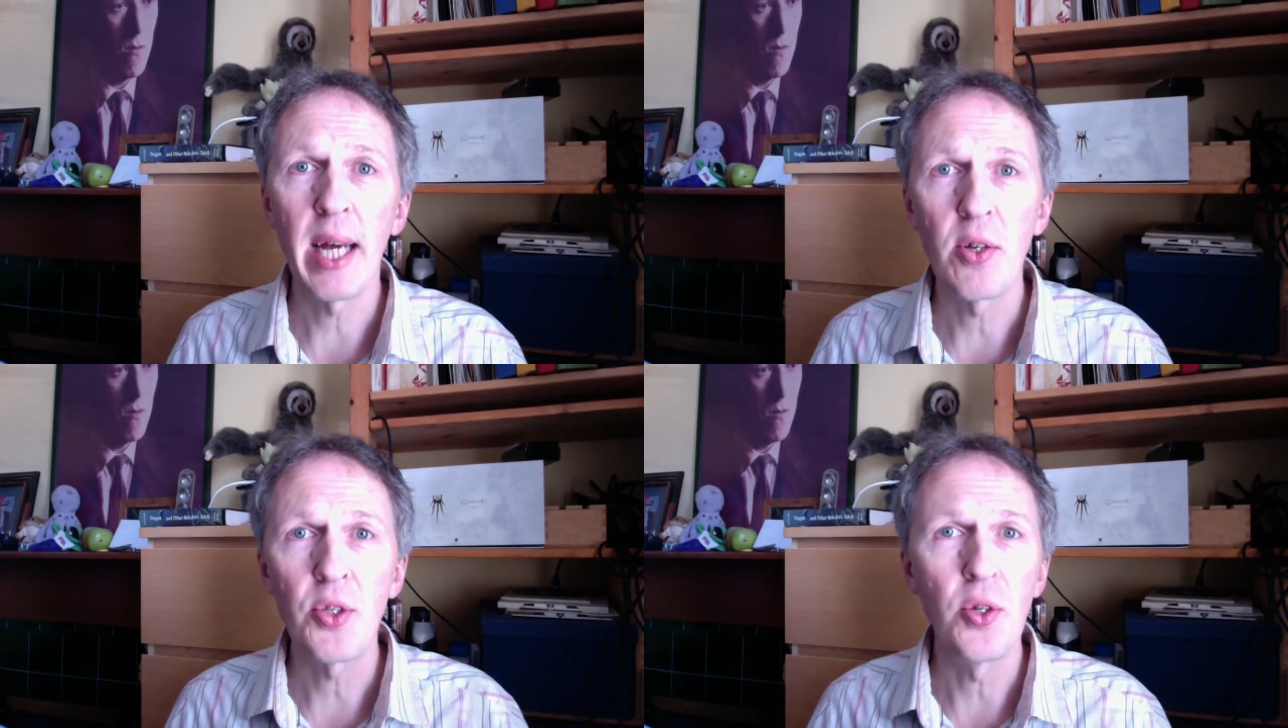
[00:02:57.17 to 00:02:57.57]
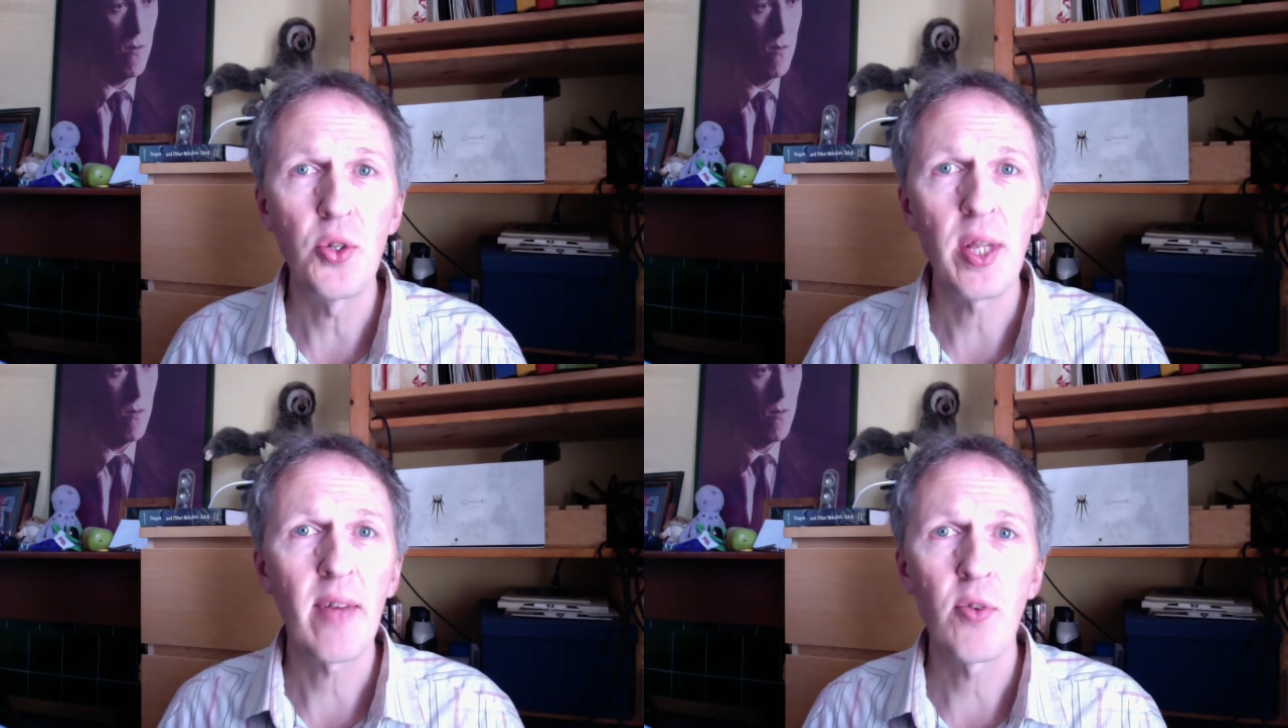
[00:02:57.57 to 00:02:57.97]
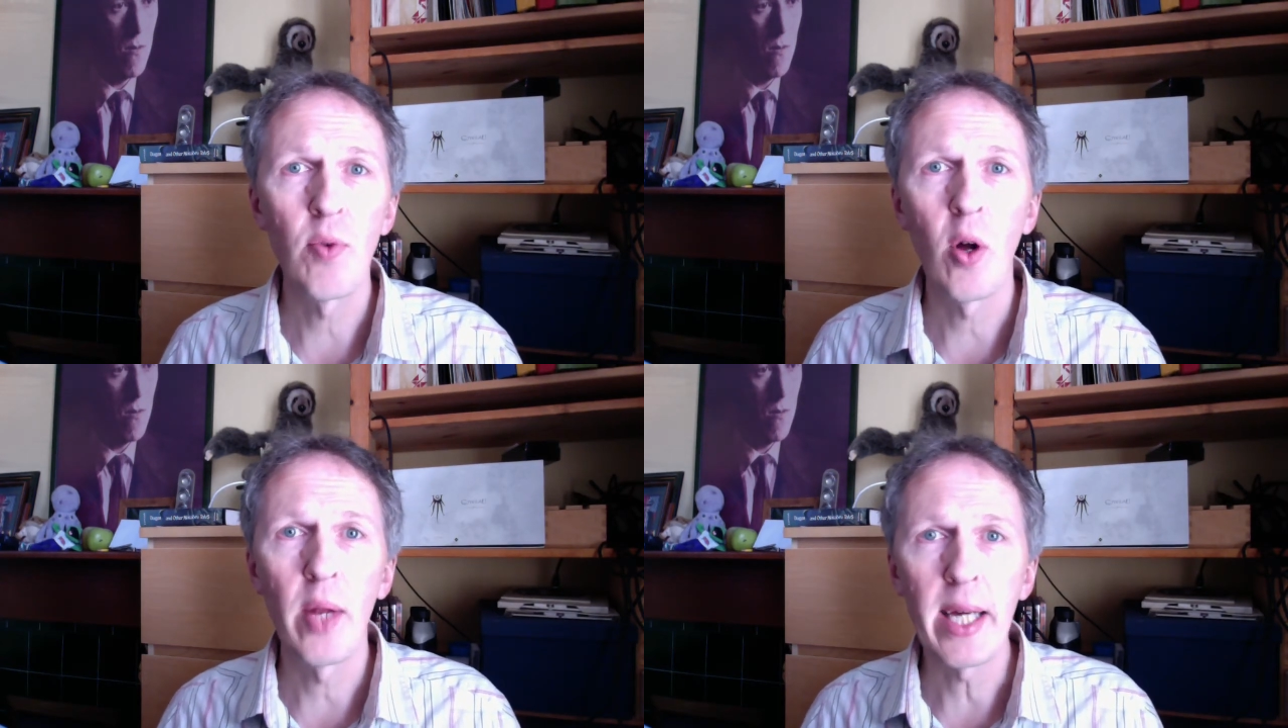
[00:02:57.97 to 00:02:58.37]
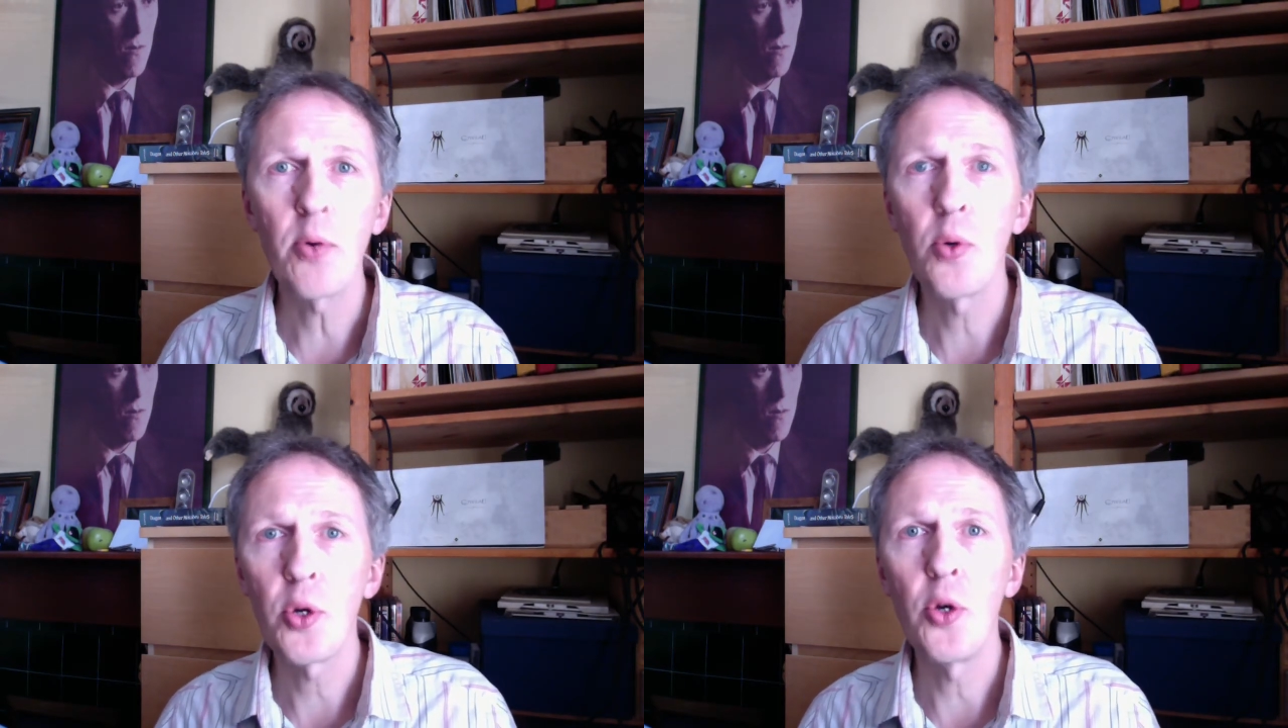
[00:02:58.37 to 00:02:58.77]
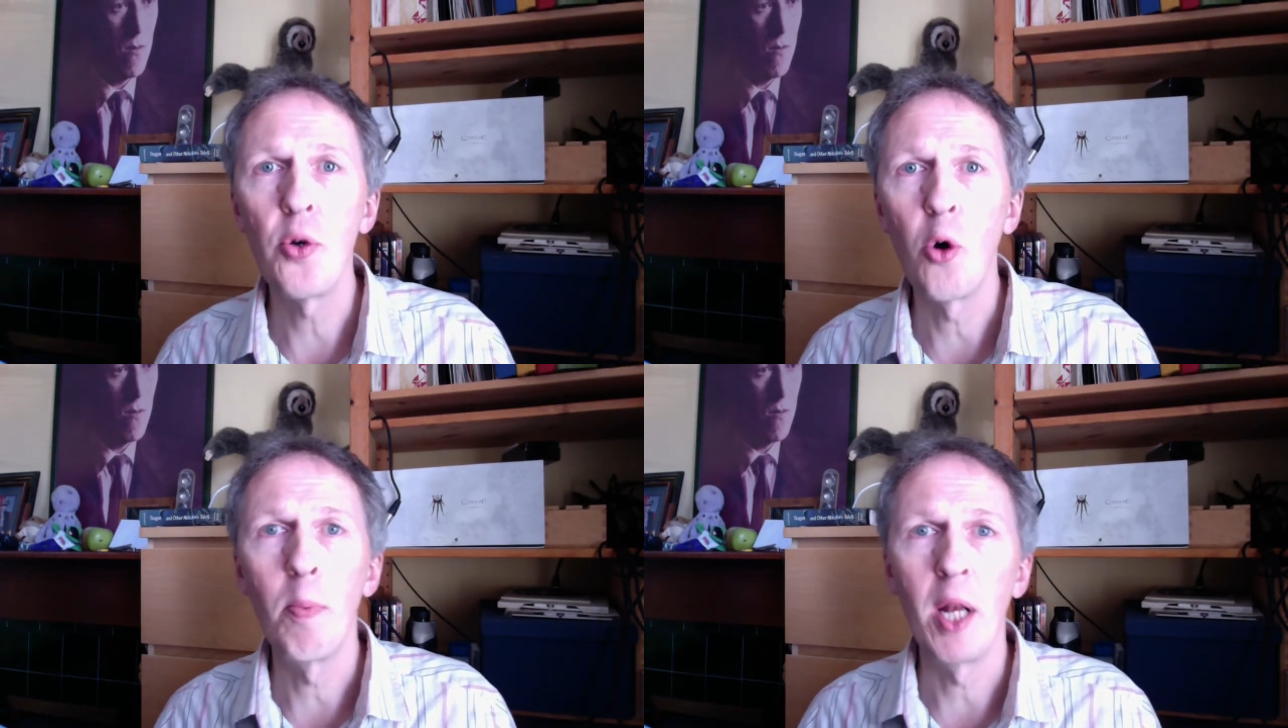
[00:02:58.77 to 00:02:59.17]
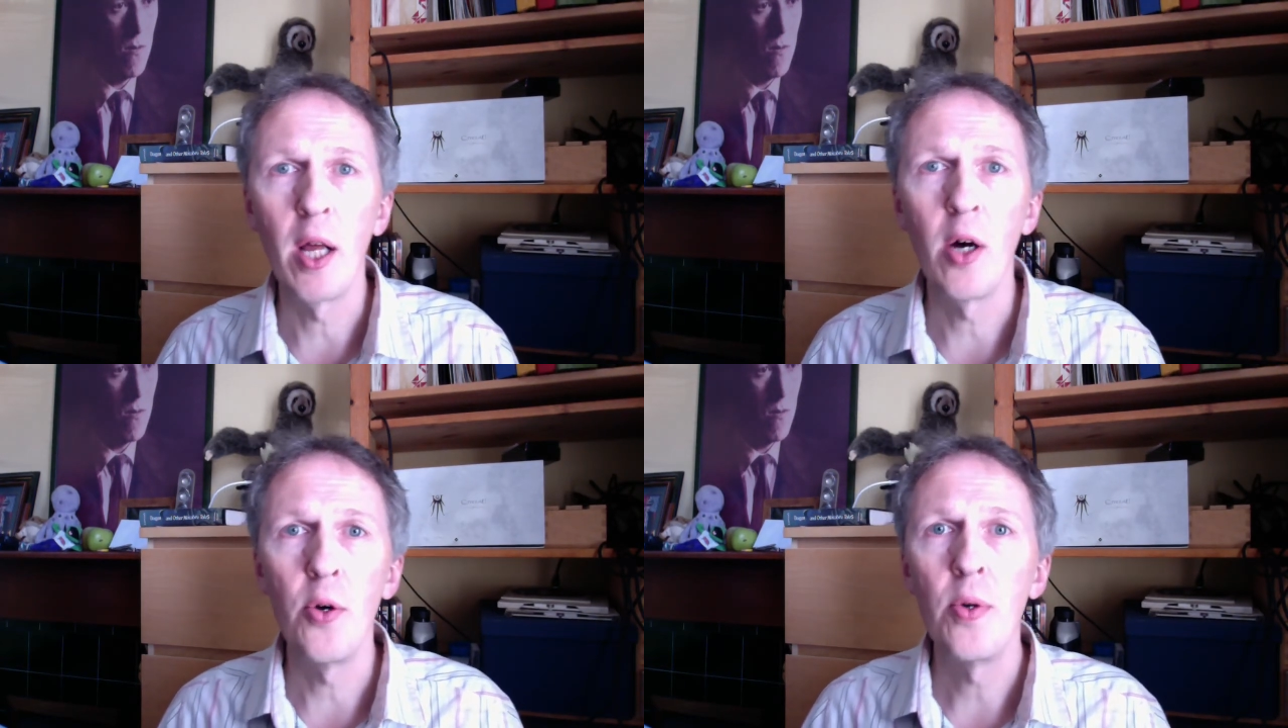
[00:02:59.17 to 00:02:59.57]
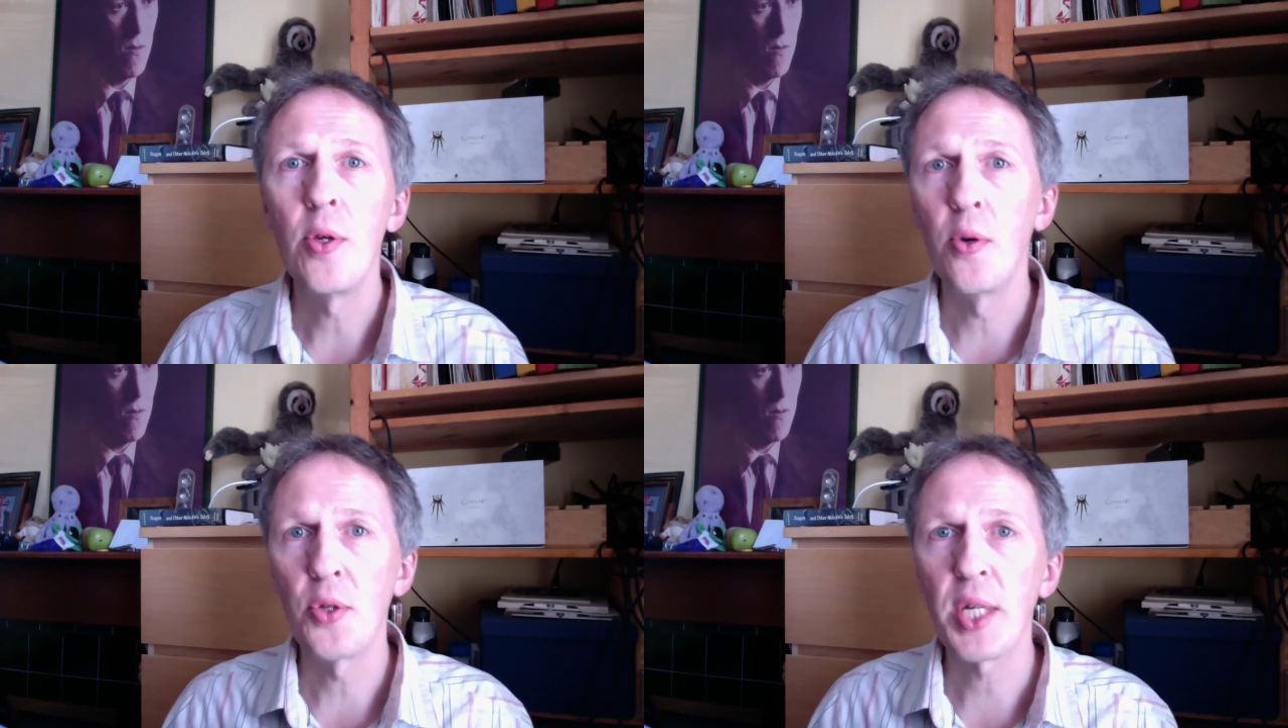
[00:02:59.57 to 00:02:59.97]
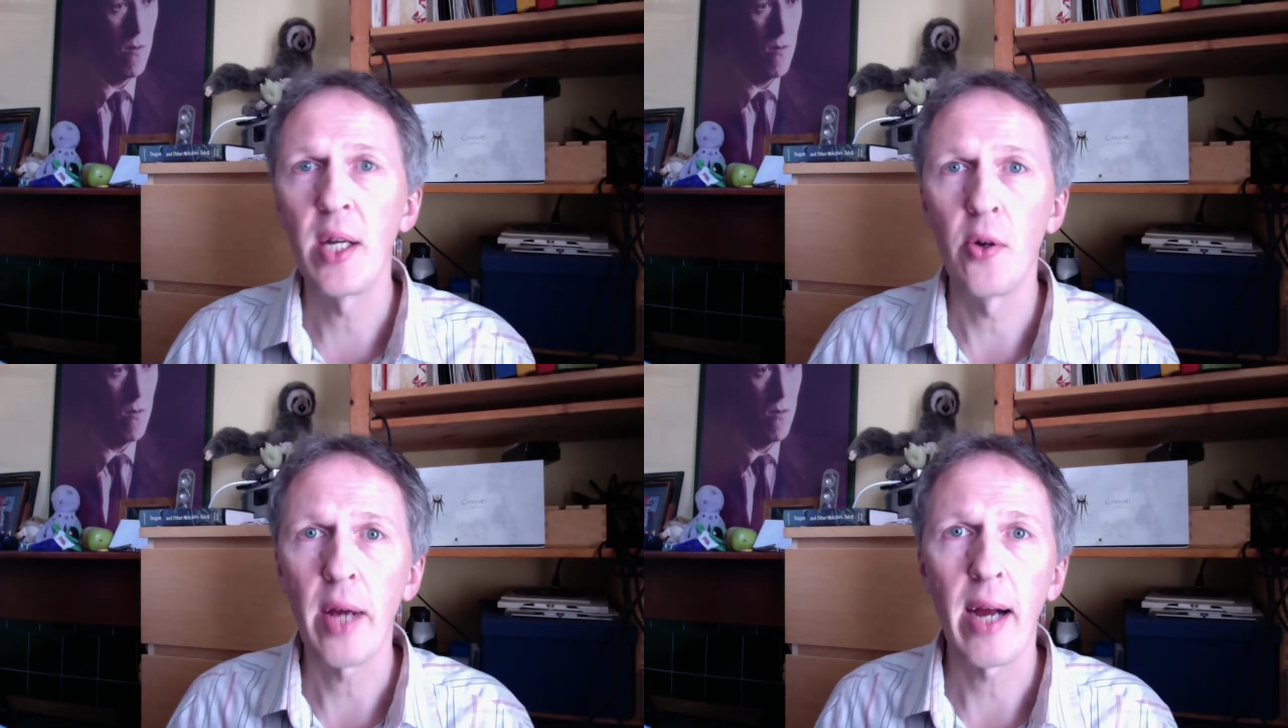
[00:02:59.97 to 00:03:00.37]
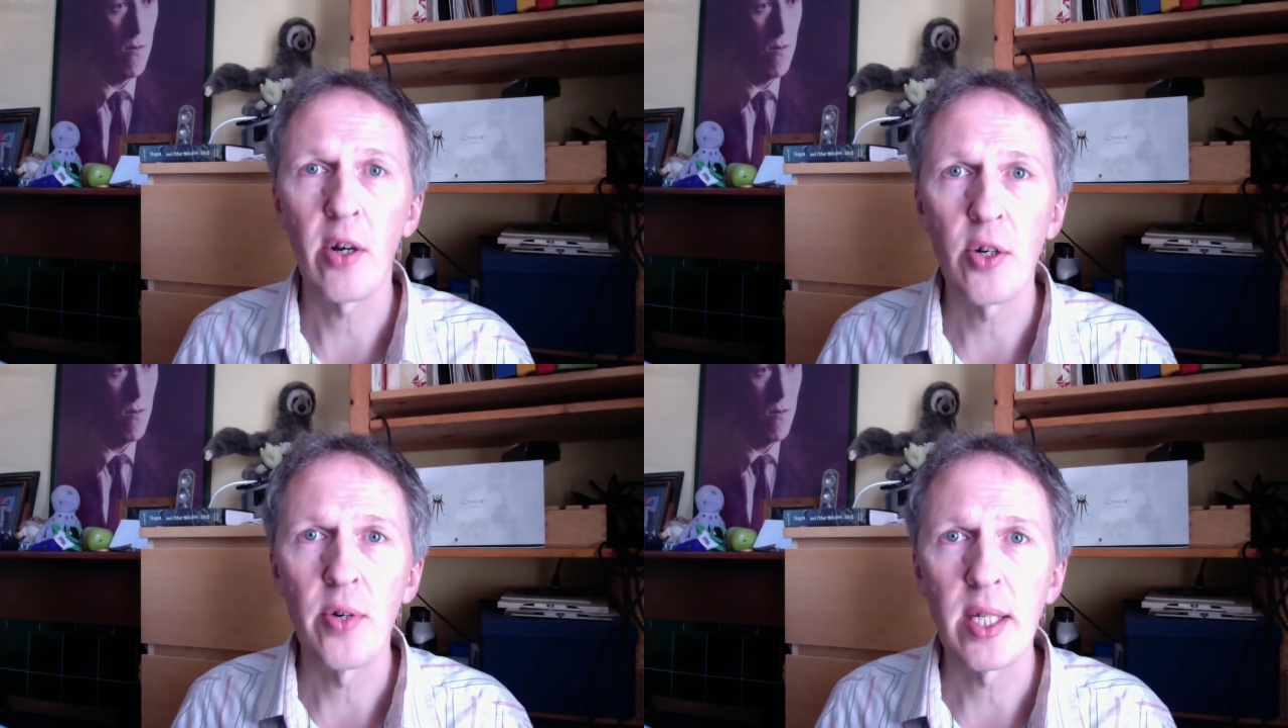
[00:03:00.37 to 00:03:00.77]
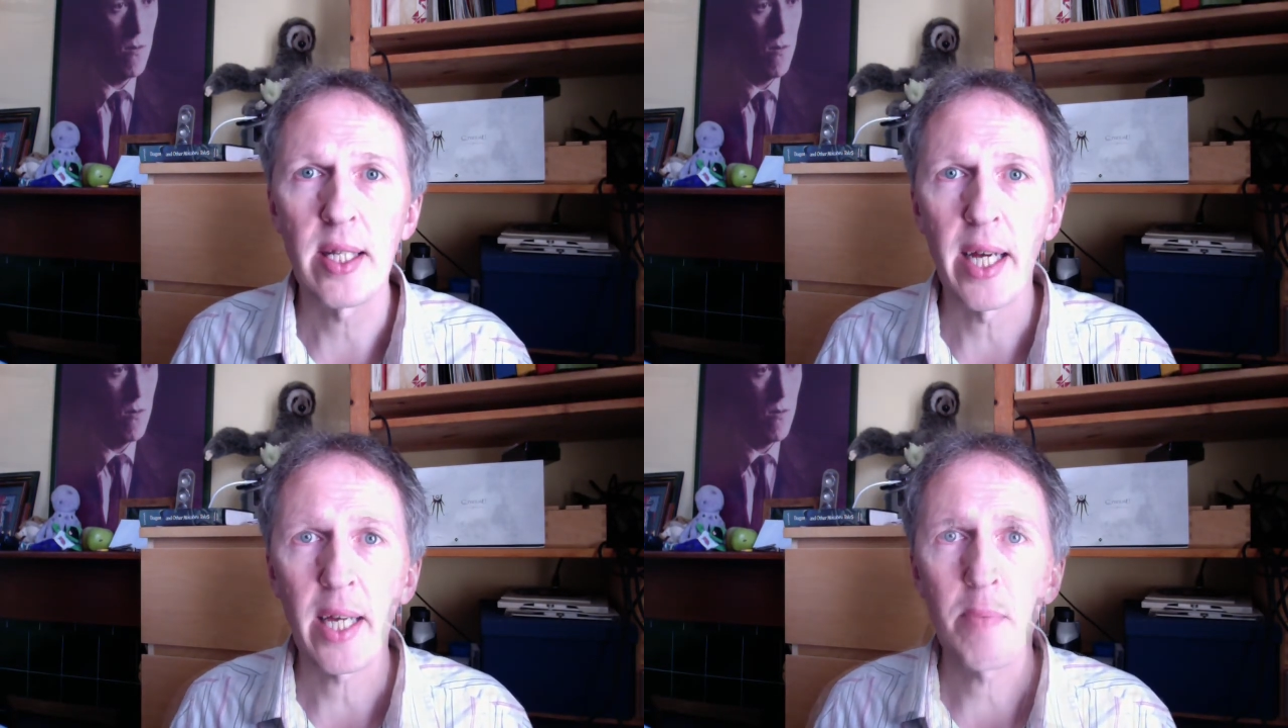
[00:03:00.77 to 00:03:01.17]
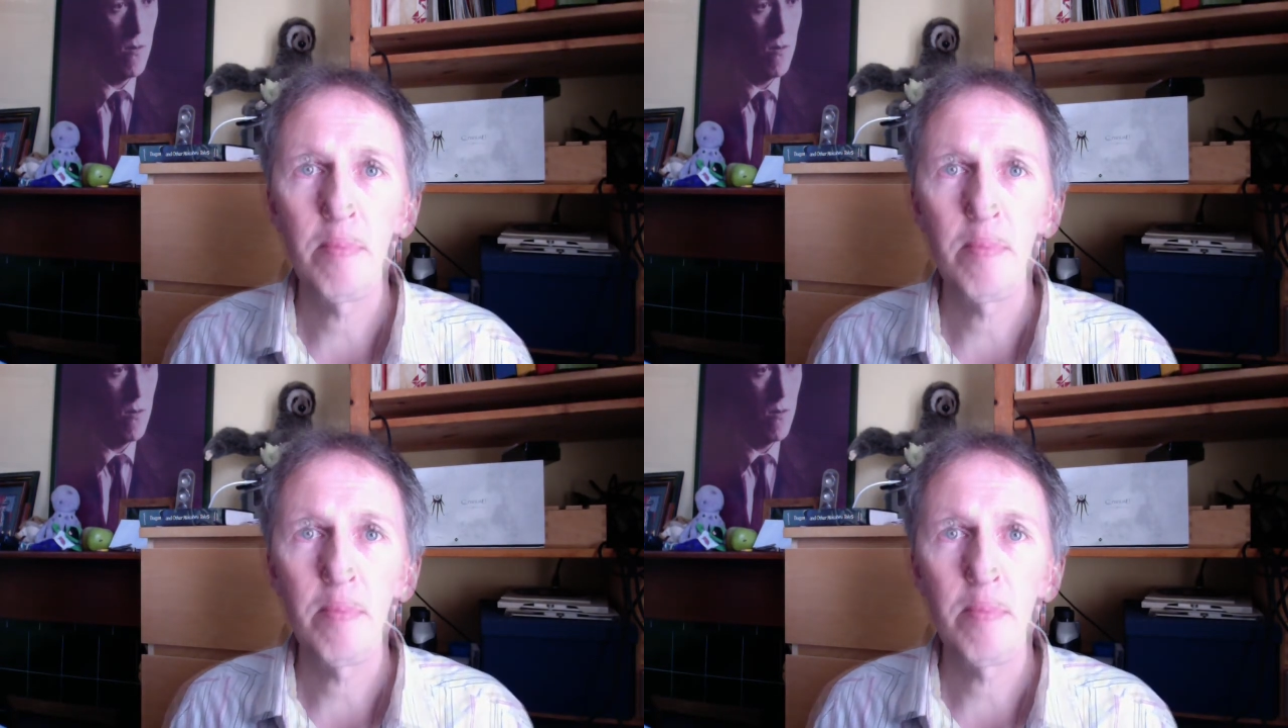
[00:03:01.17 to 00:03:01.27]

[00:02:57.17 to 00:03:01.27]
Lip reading: So you just have to roll equal to or below your skill or characteristic.